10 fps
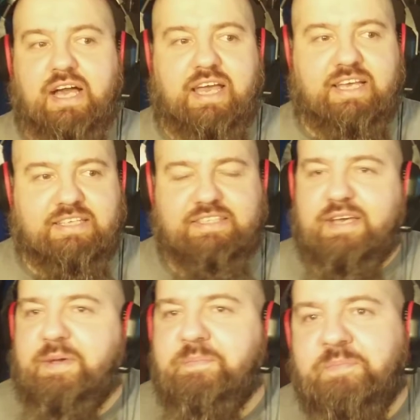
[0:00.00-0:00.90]
I guess
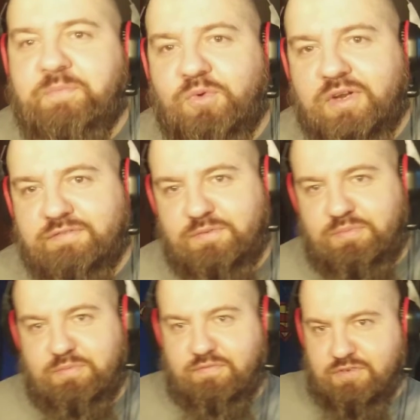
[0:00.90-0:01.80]
I'm one of the
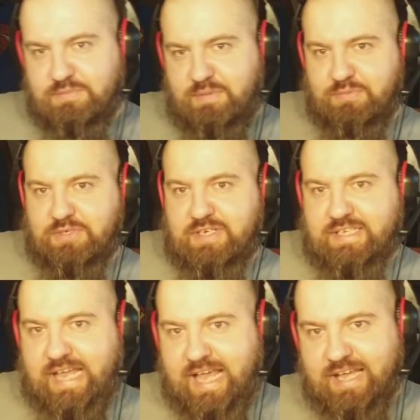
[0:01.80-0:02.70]
first people
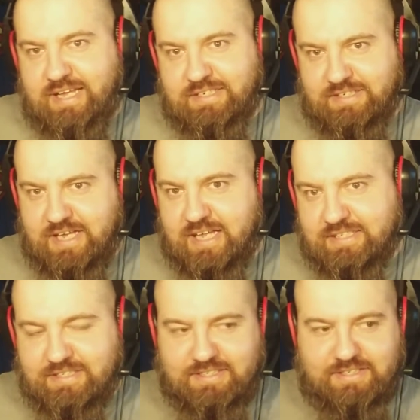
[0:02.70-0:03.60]
that
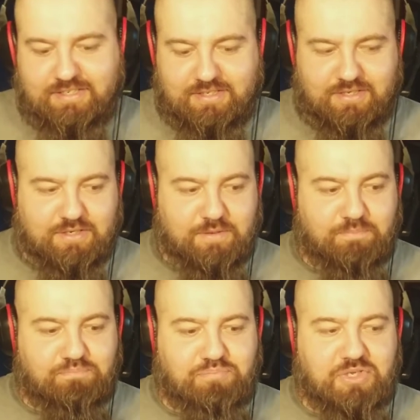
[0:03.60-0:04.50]
got this
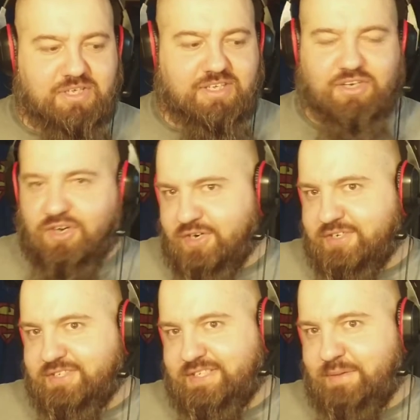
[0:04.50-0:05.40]

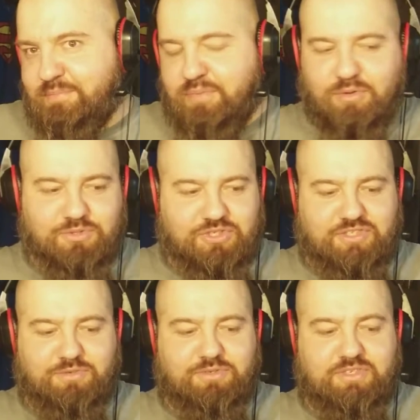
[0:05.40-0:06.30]
because I'm Polish. So